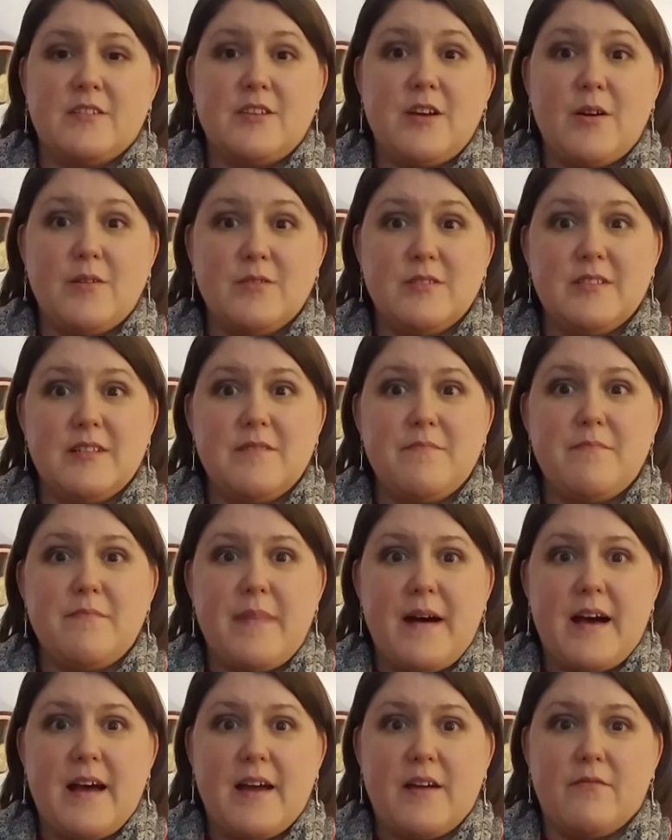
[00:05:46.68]
hosted
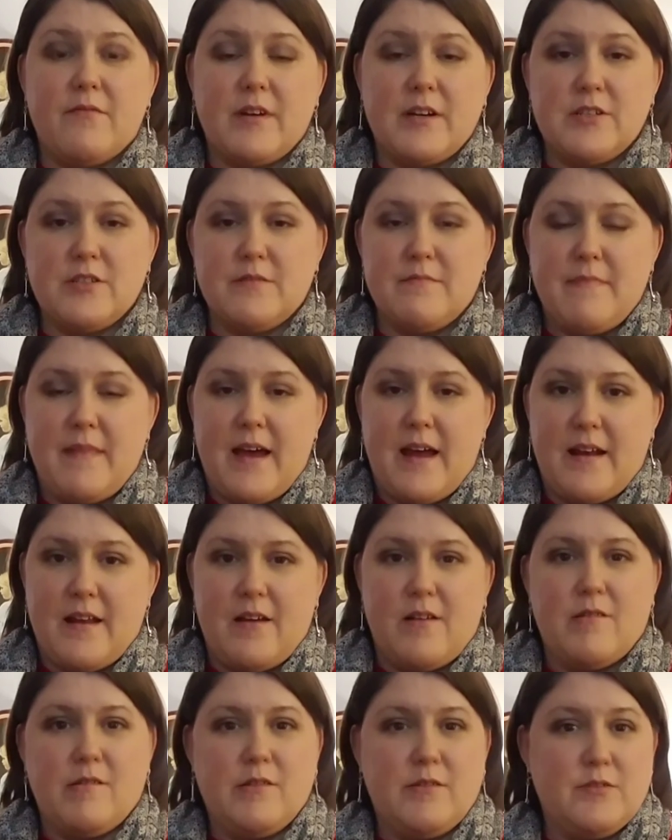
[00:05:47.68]
by Rachel
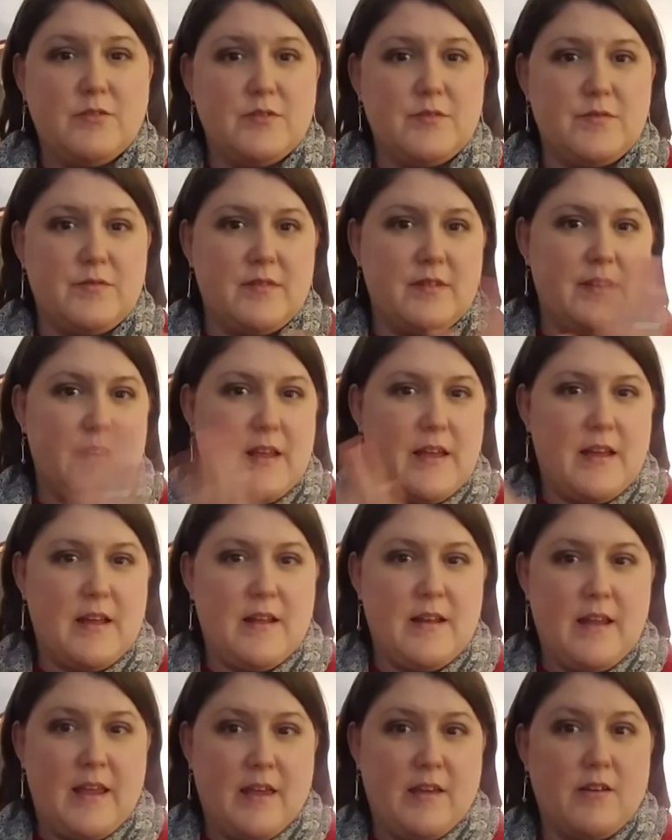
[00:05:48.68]
Maddow, who's
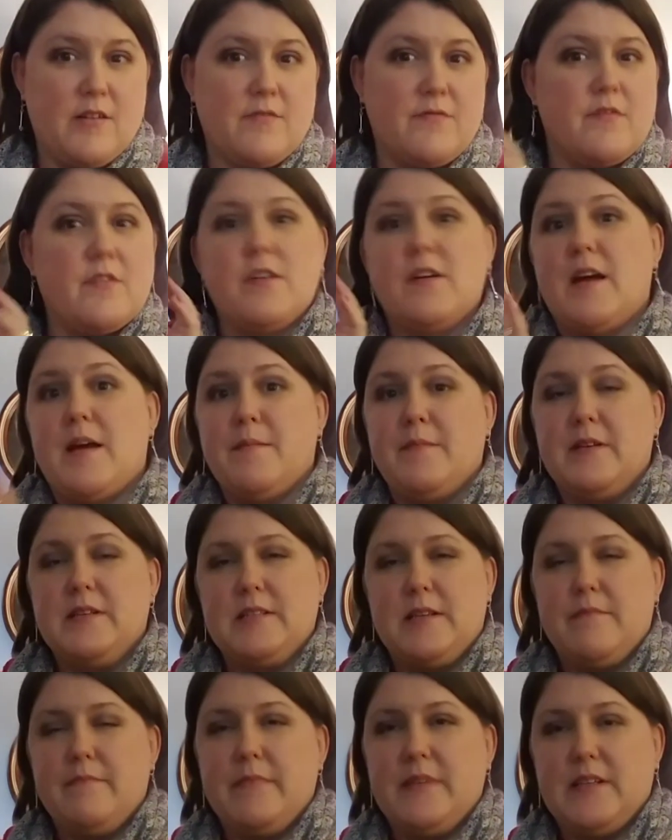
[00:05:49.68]
an anchor for
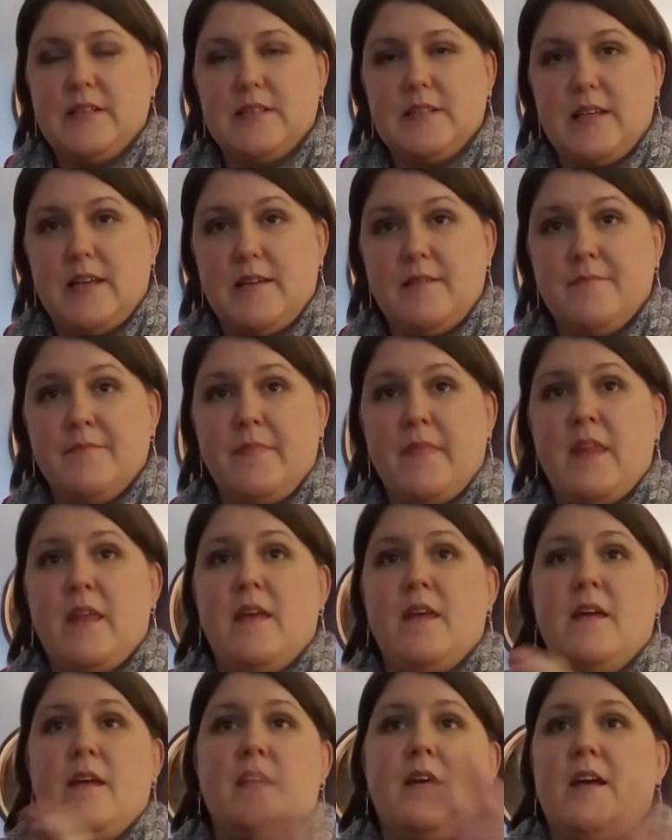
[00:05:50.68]
MSNBC.
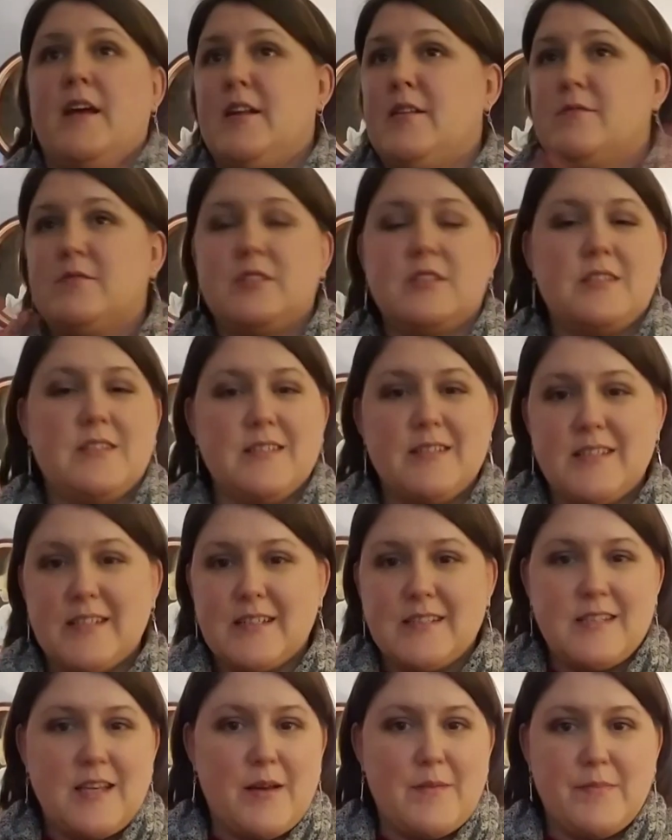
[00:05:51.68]
And it was just a
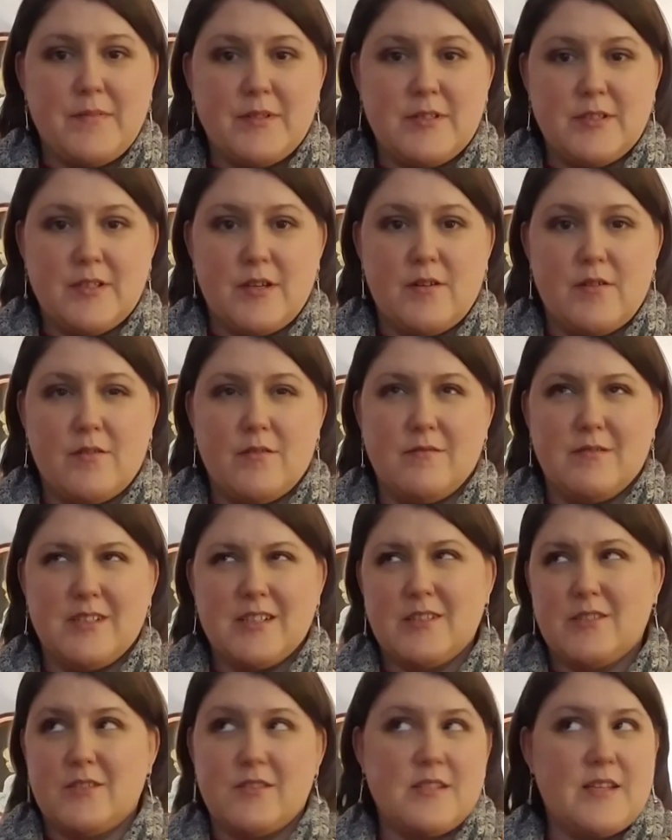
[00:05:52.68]
6 or
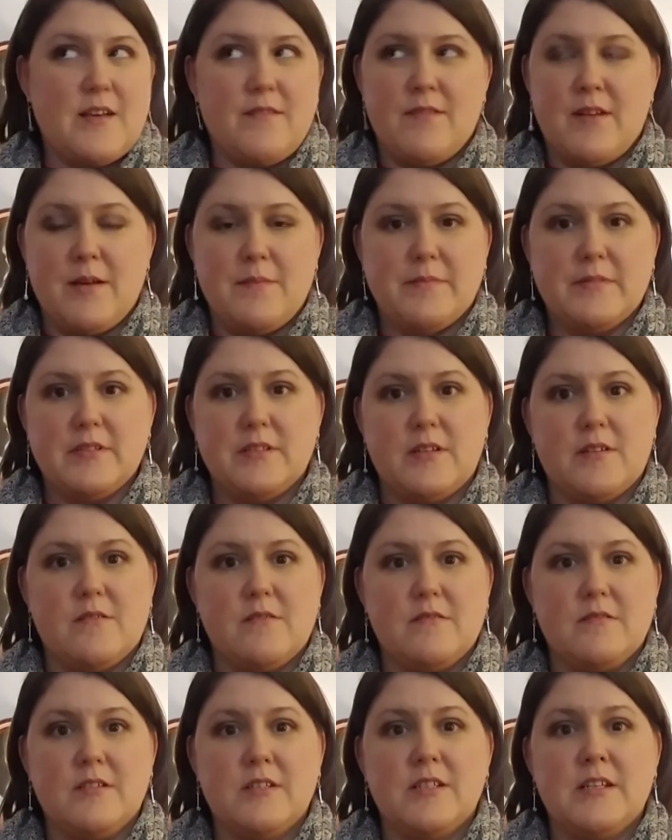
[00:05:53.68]
7
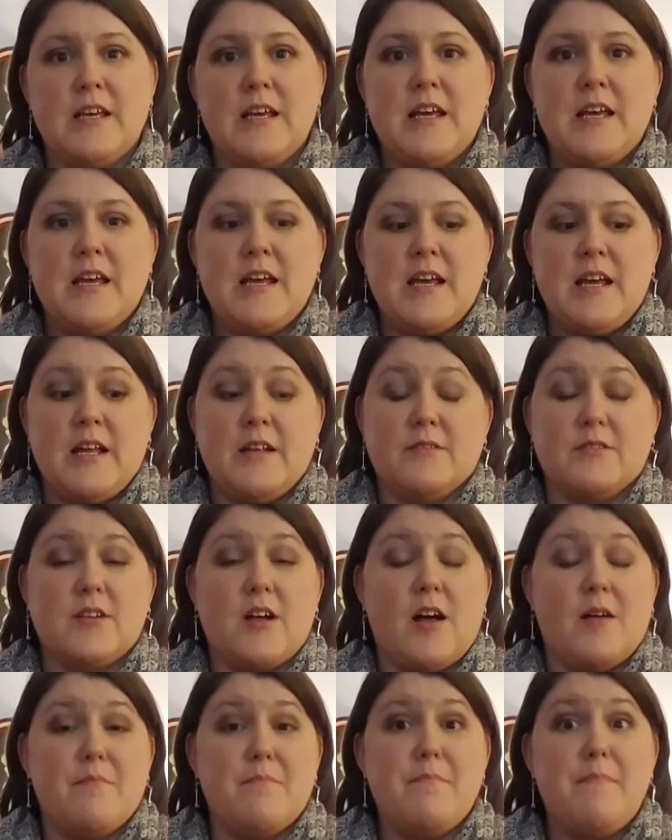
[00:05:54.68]
episodes. And it's
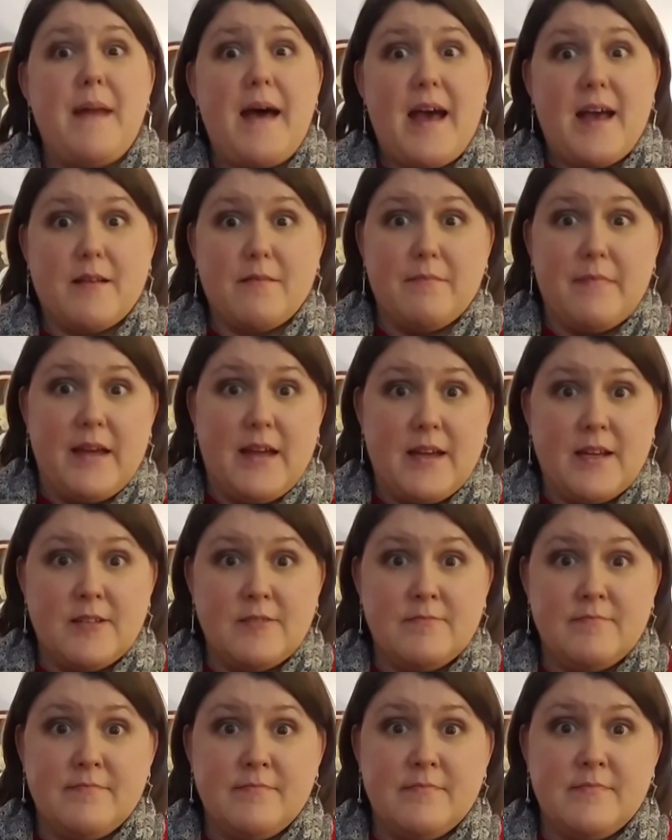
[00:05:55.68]
called
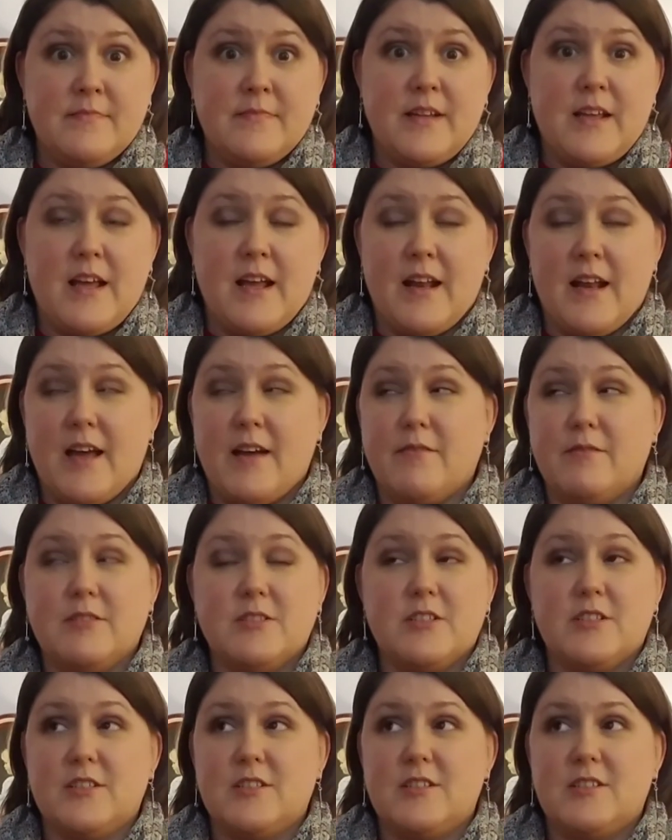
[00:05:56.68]
Bagman. And I was
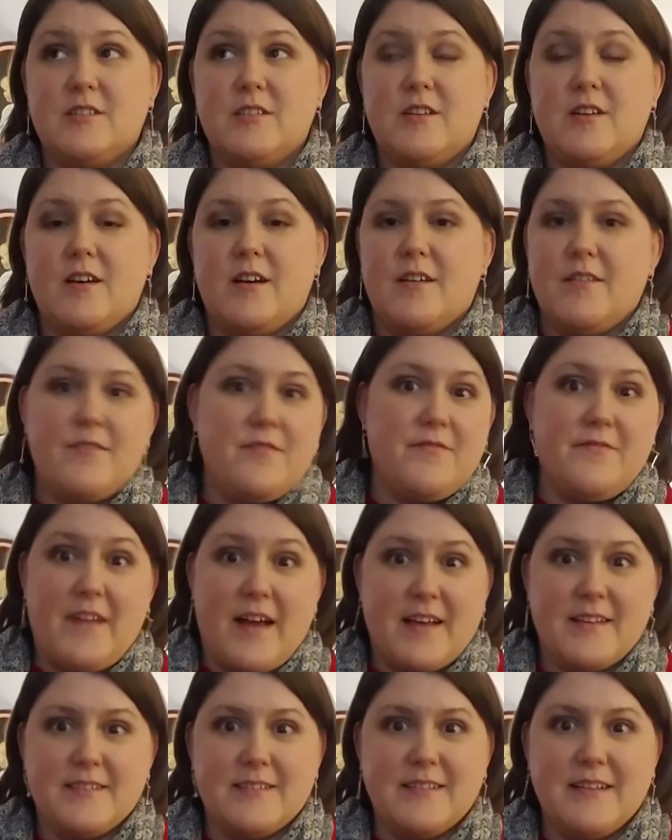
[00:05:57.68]
just
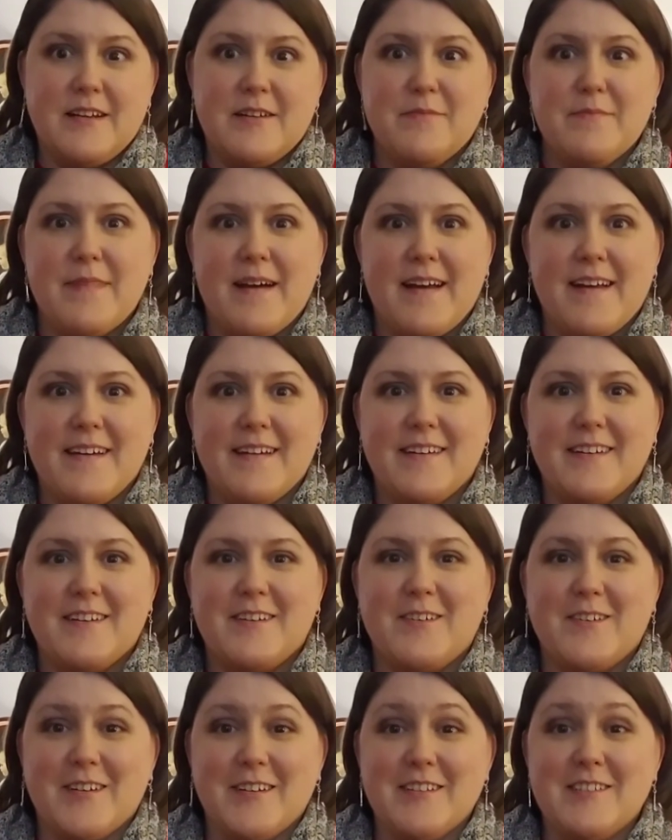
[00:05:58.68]
fascinated by it. Of
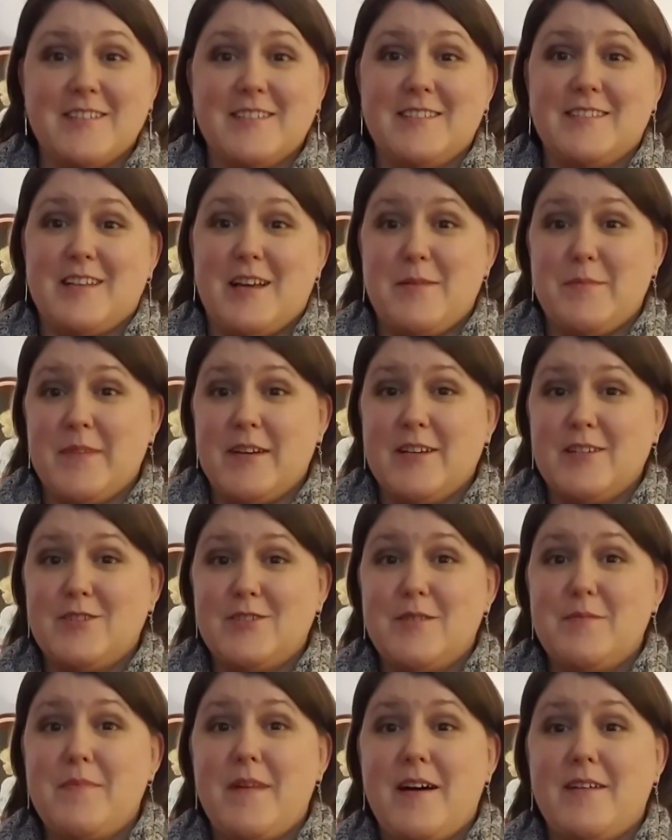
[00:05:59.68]
course, I'm a
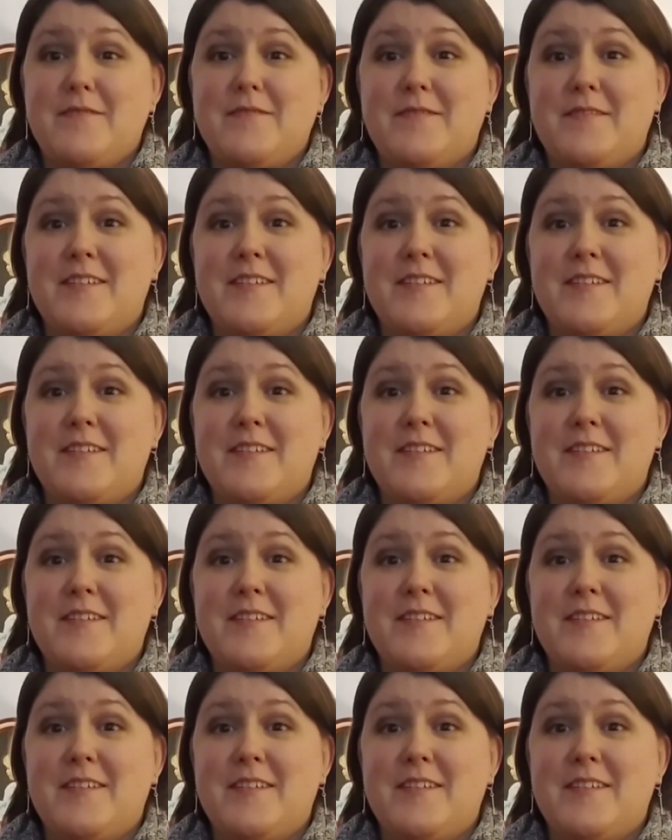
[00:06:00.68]
history buff,